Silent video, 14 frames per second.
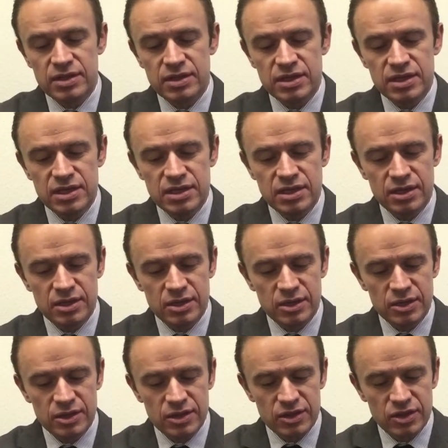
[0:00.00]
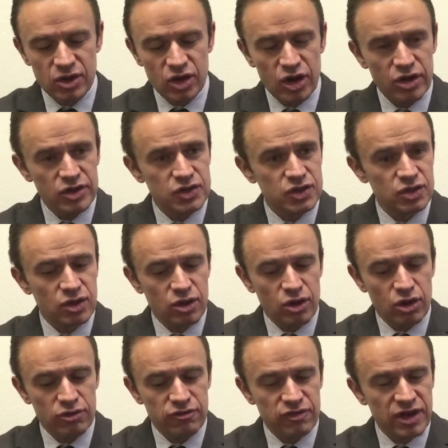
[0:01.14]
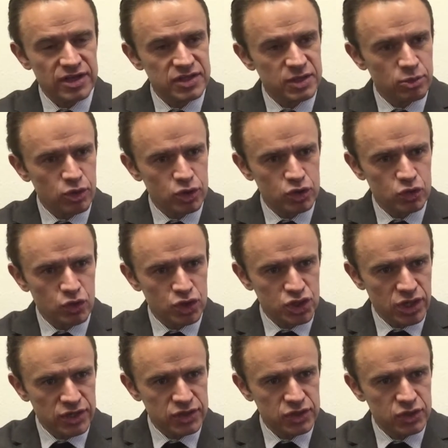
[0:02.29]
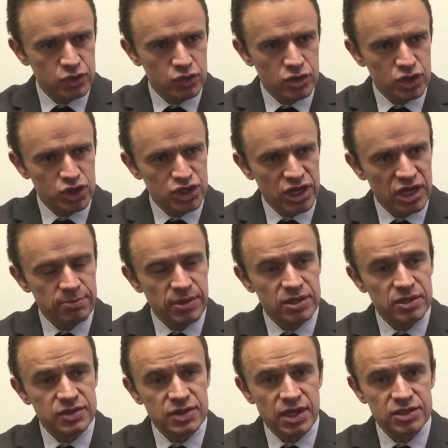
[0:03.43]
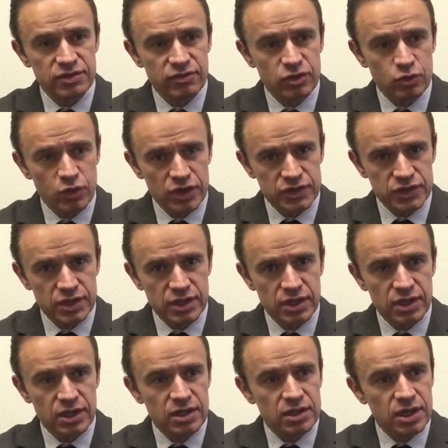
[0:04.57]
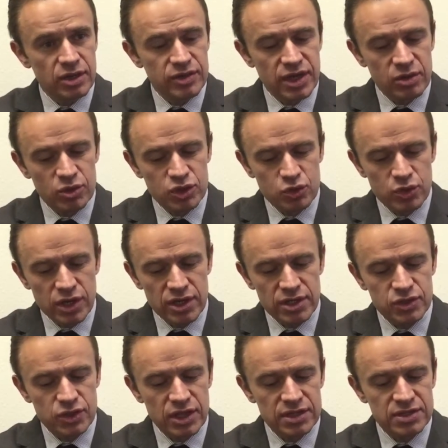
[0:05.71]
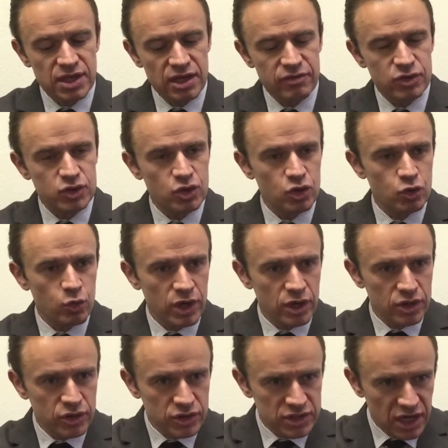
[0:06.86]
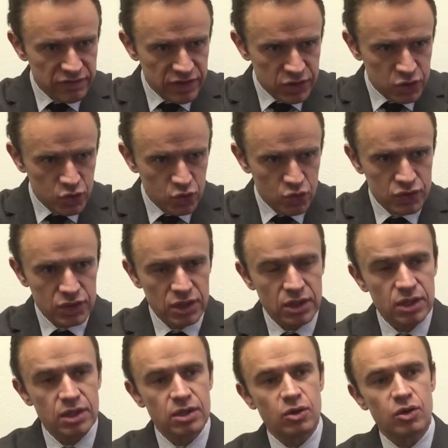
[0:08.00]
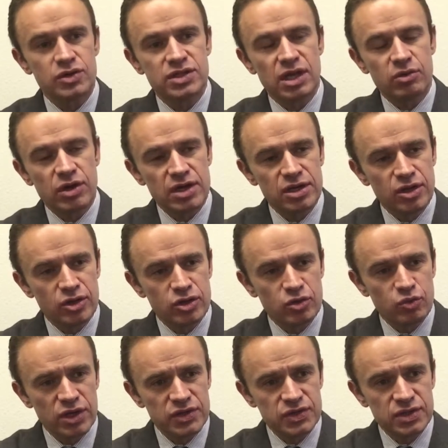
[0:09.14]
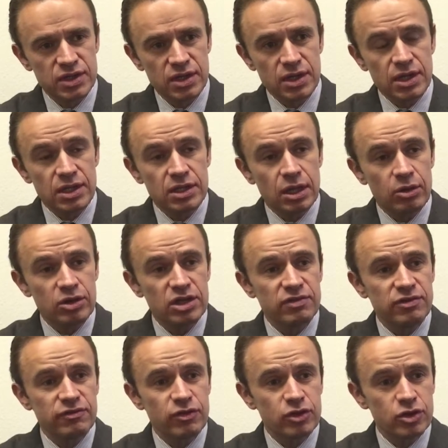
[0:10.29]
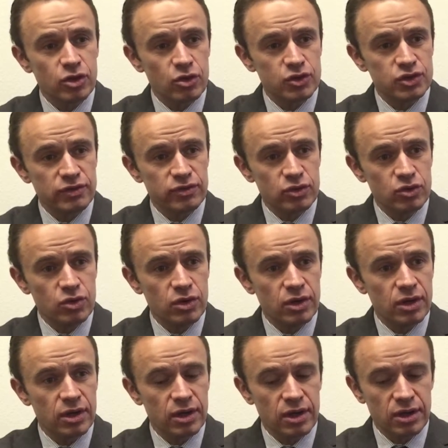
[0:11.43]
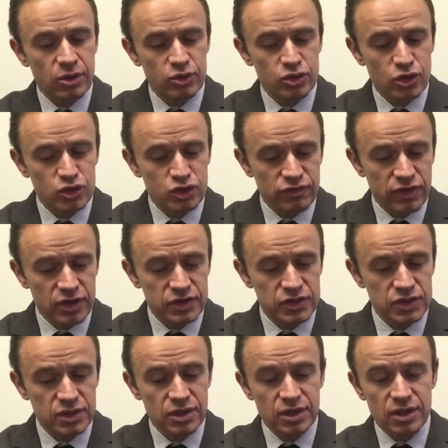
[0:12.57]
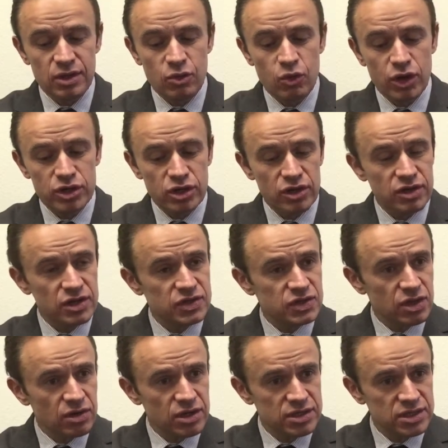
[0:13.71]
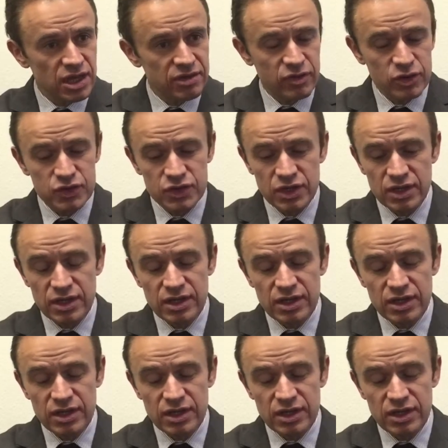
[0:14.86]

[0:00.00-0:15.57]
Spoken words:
The lugs are flexible to adjust to the shape and the size of the wrist. Now that was created so that divers could wear it on the diving suit or directly on the wrist. Now even for those of you or those of us who are not necessarily divers,